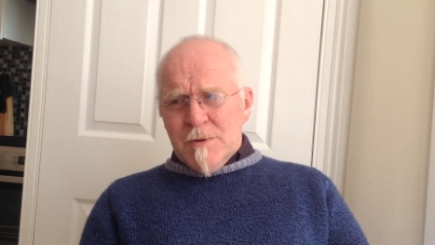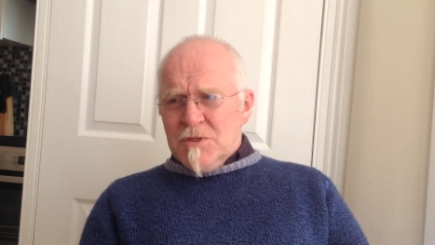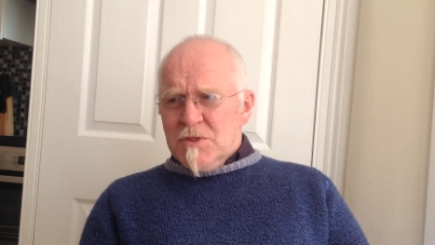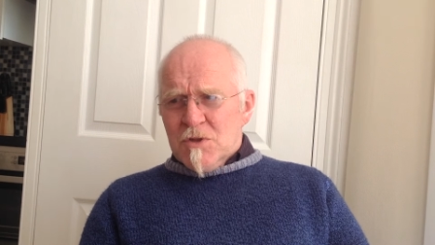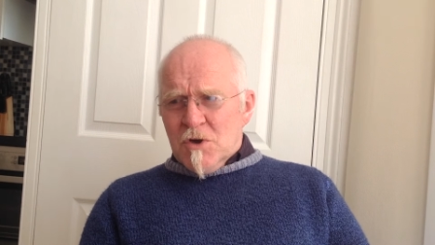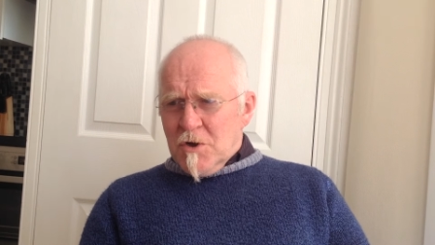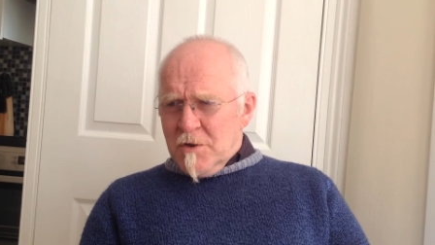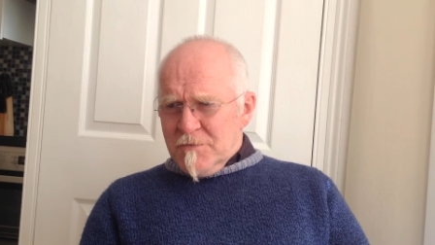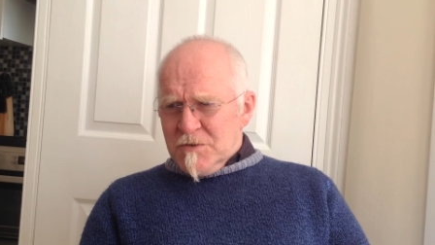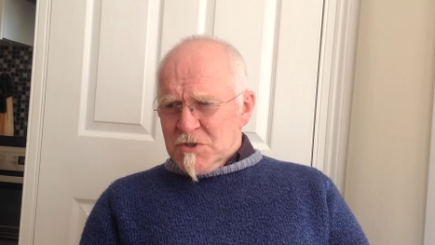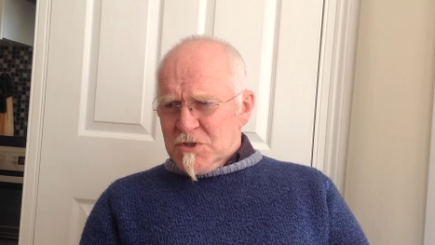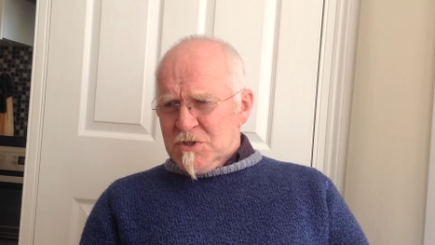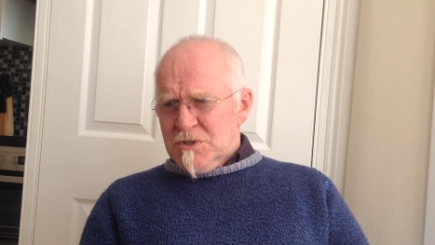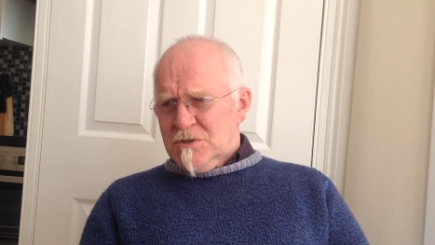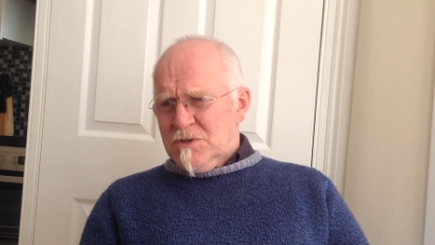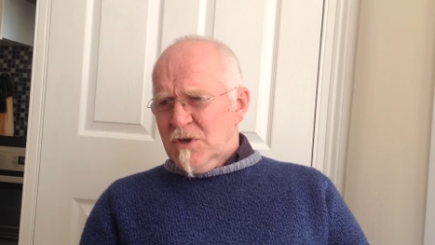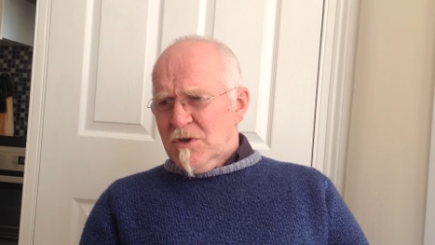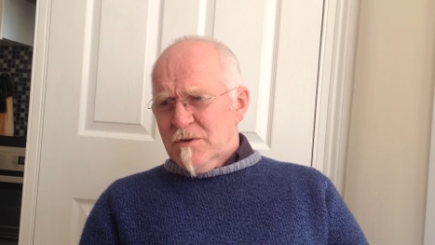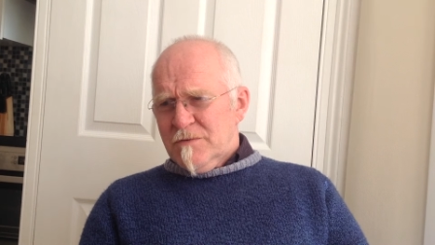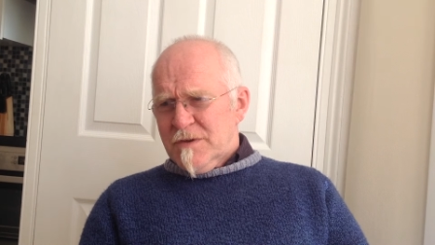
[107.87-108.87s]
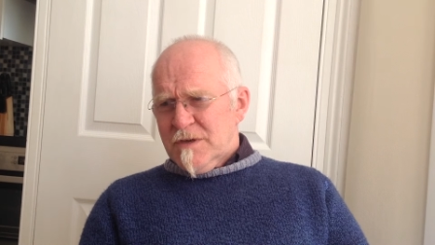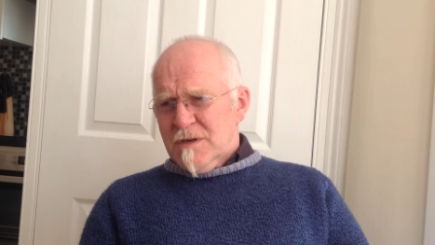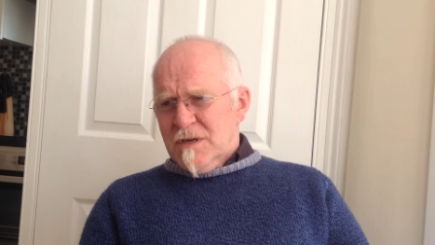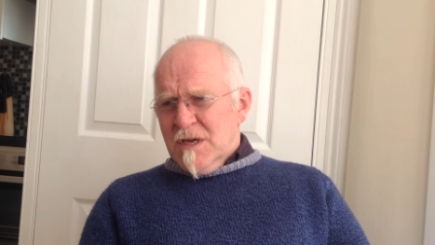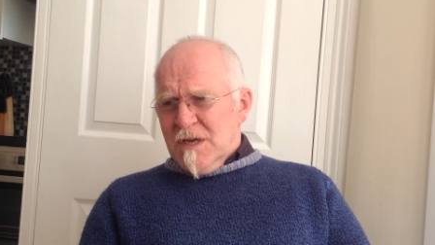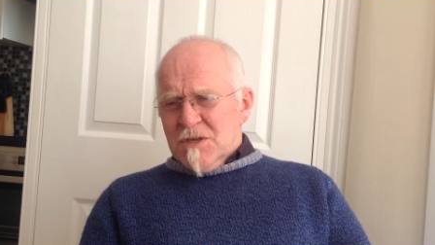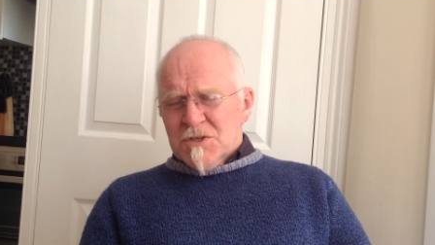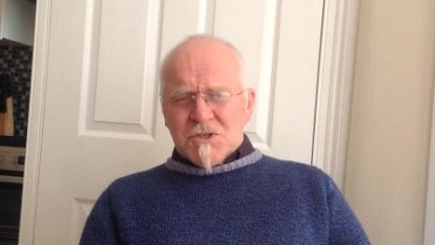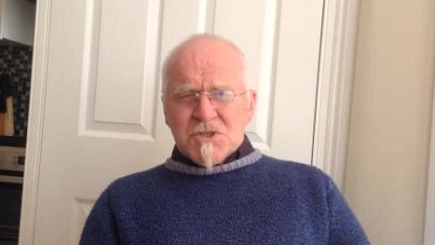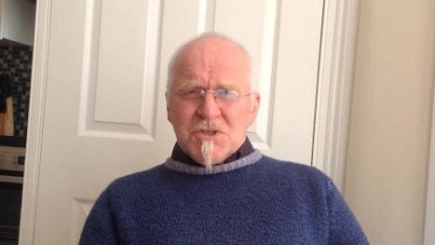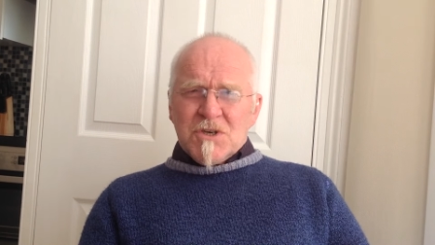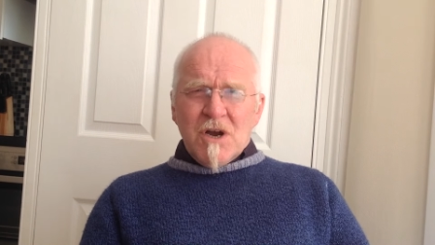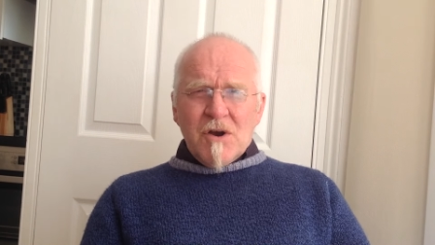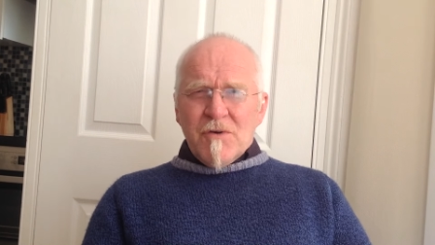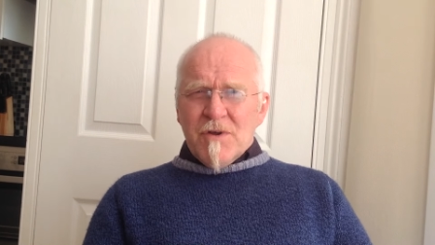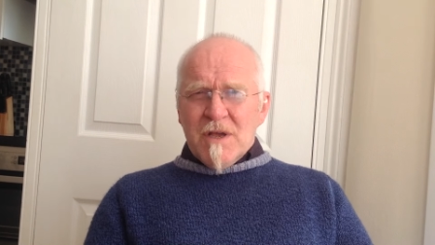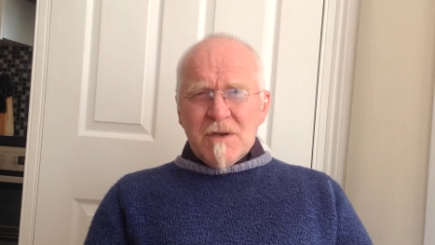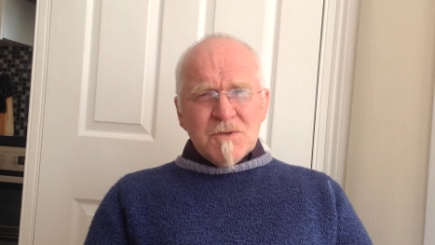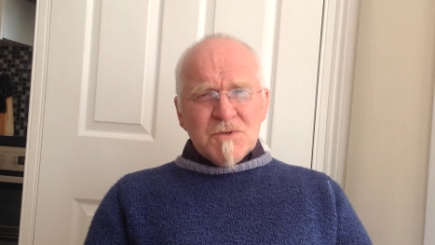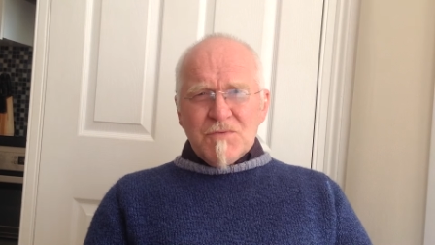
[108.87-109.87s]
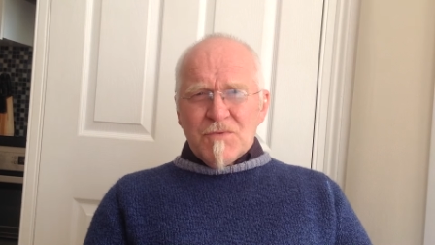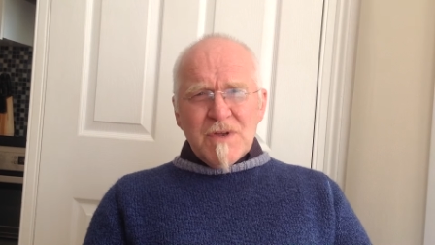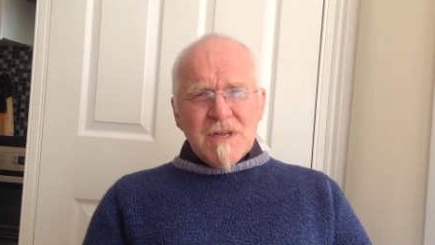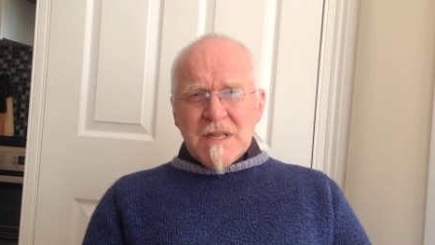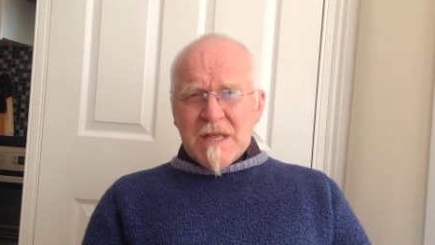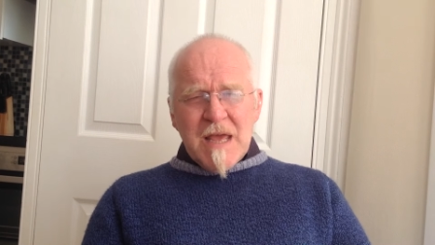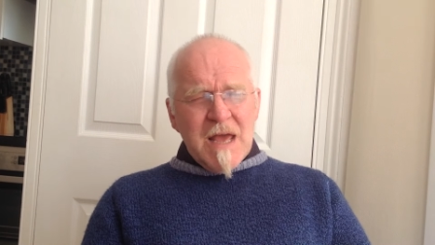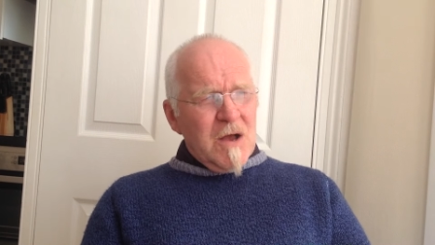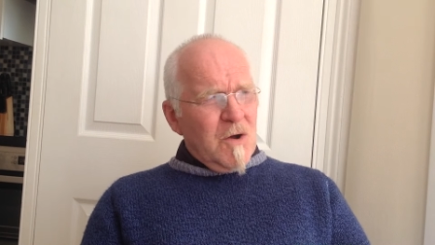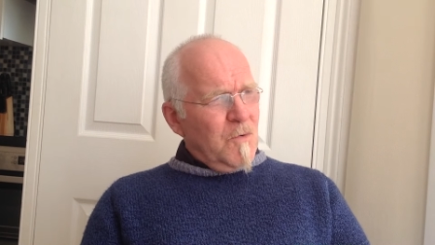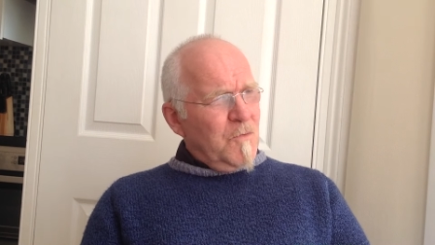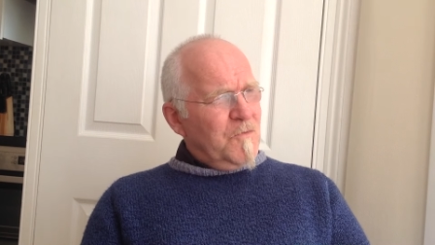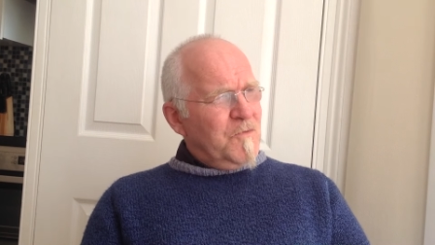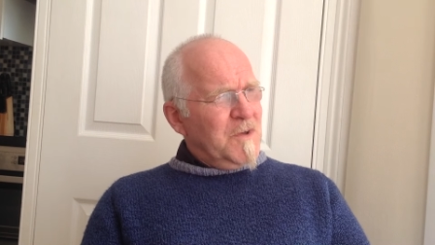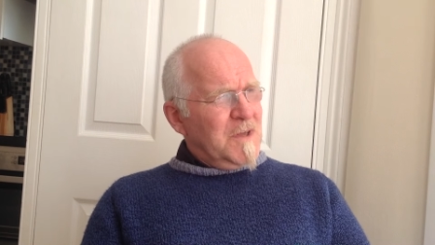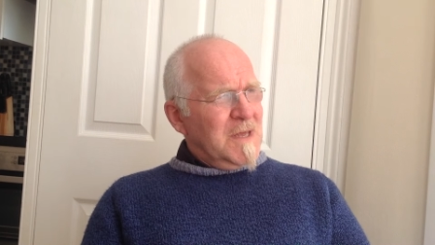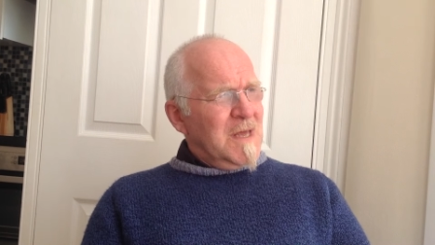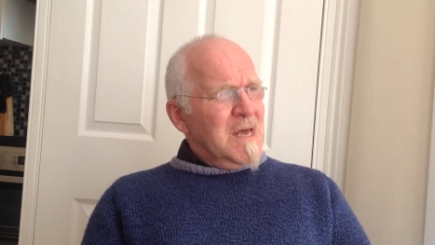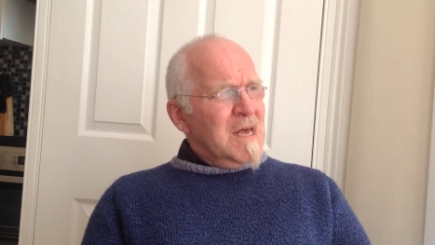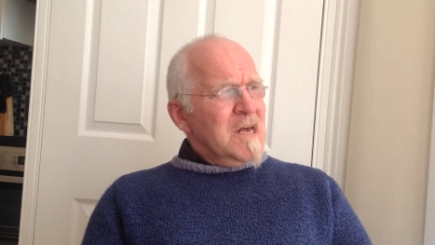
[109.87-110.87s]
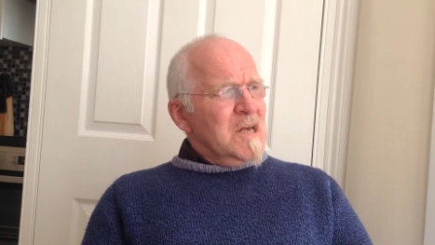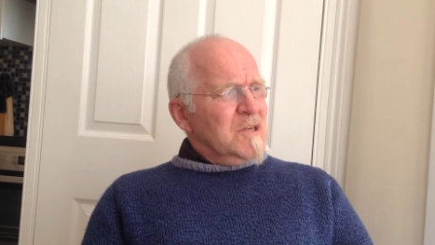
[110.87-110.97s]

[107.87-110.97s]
And neither, neither scenario is really healthy.